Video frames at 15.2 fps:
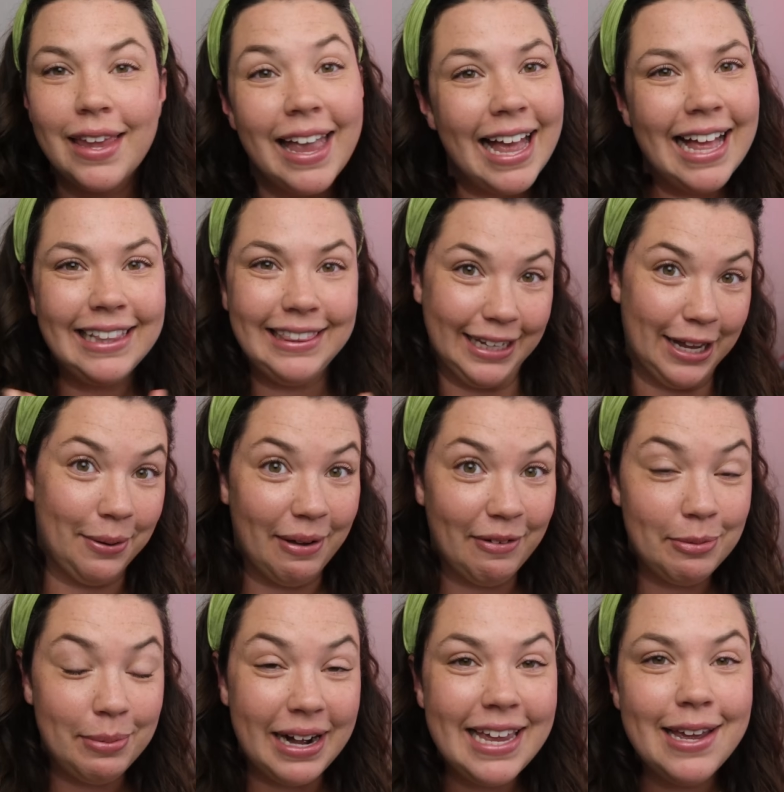Hello
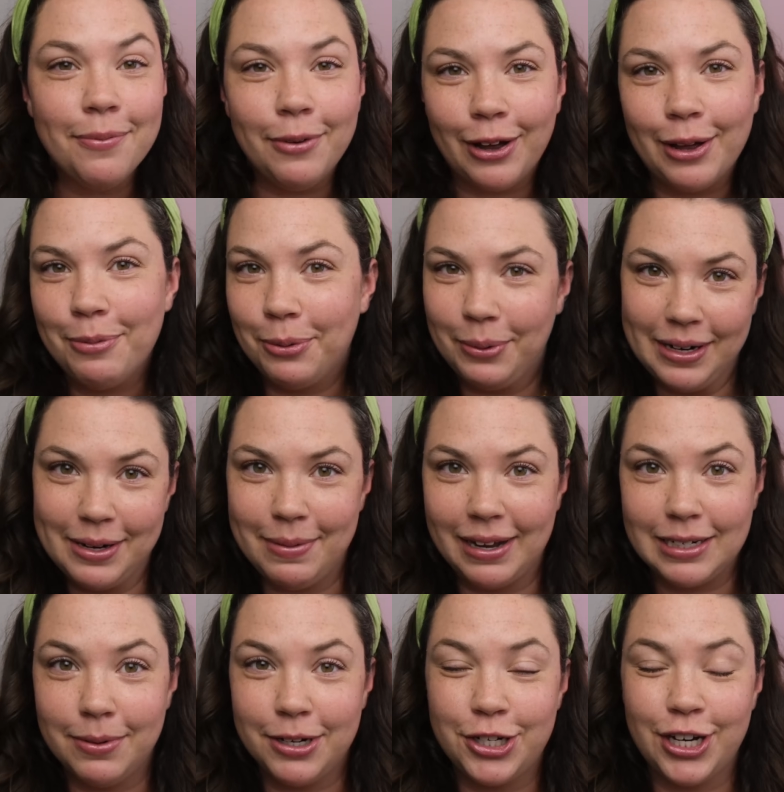everybody and welcome back
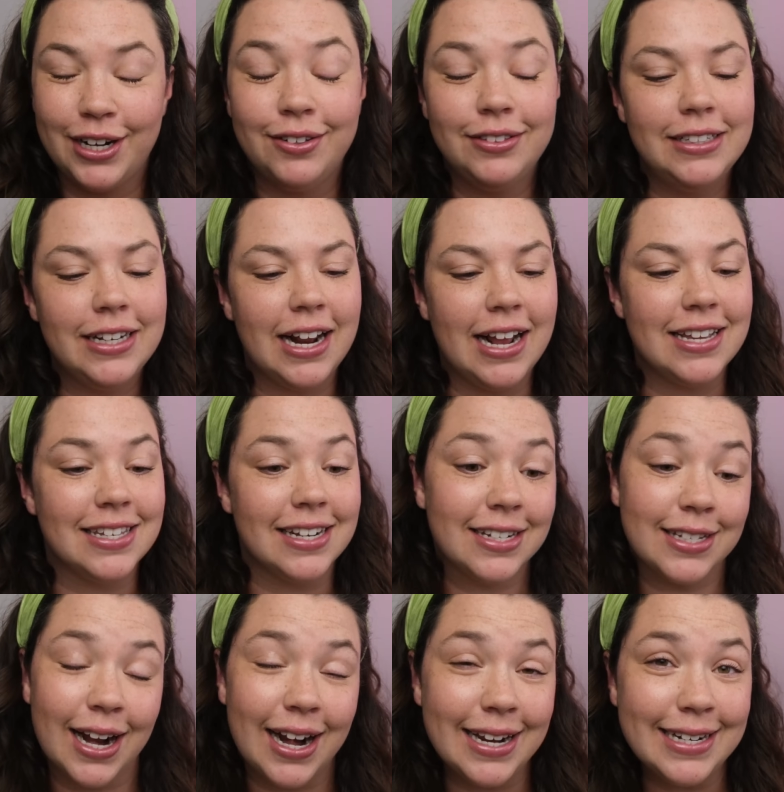to my channel. Today is an
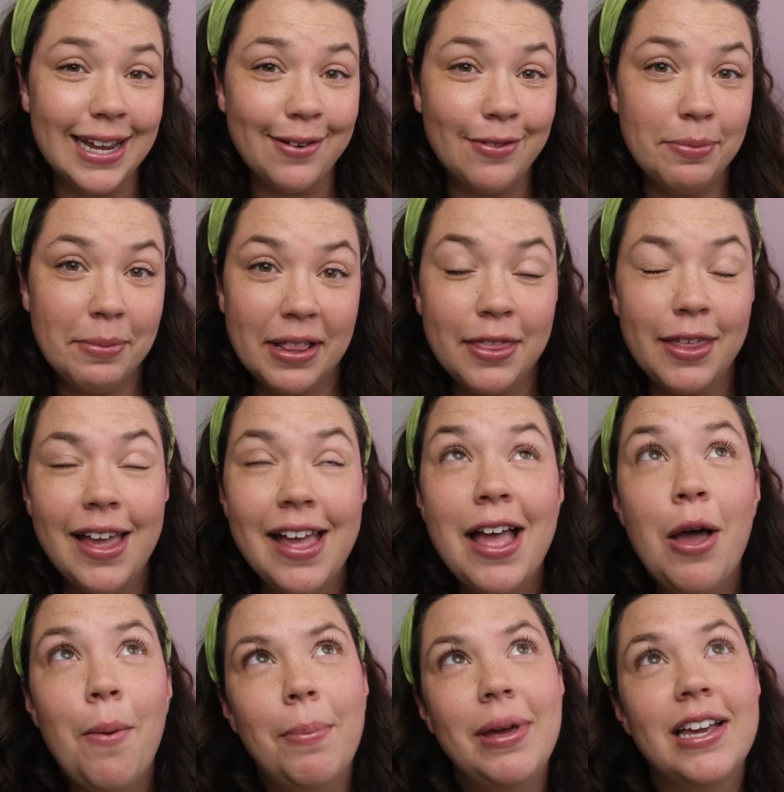exciting day of the month
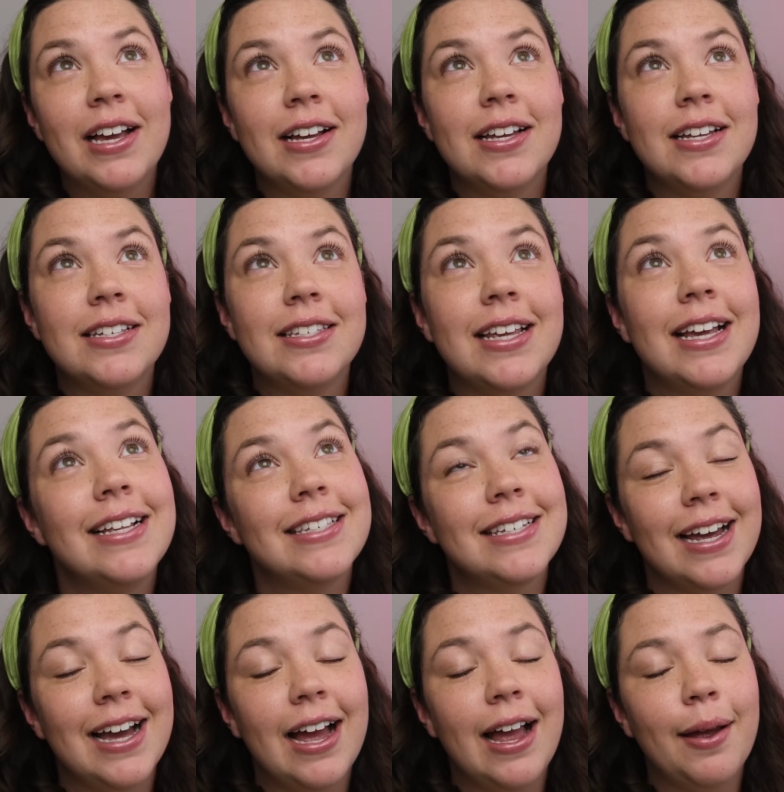because it's
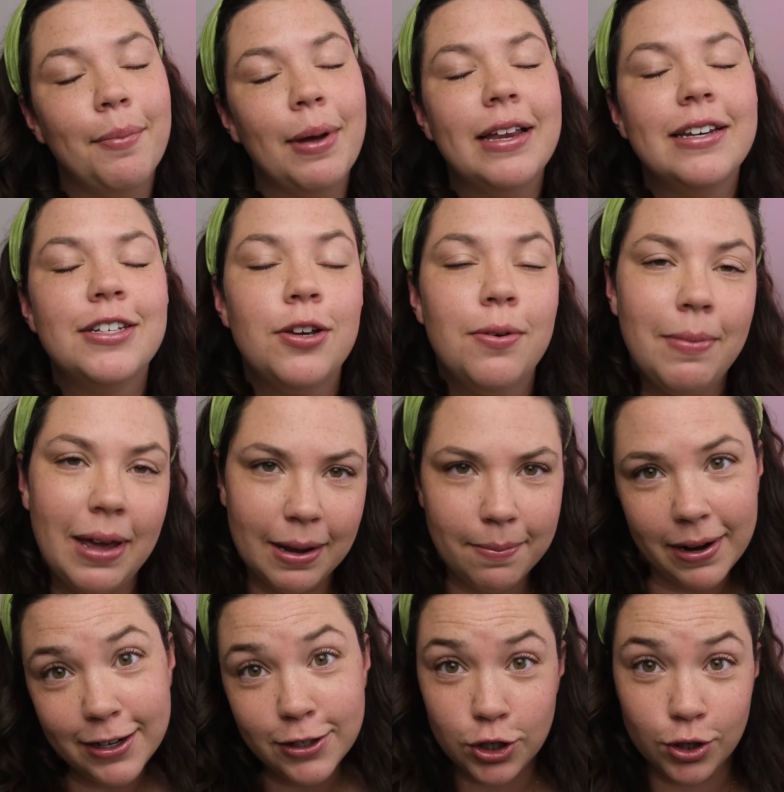time to make
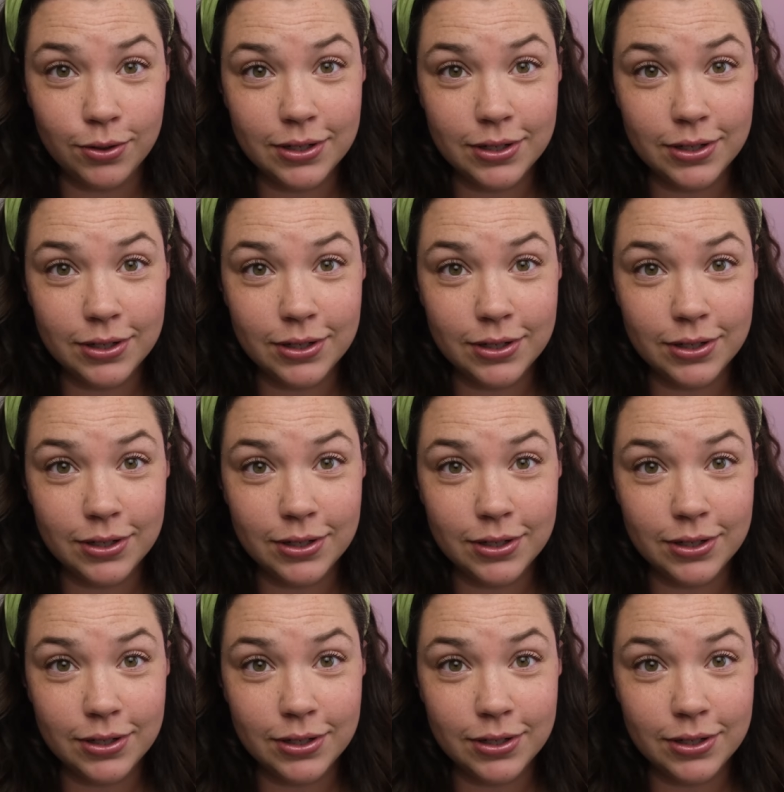my June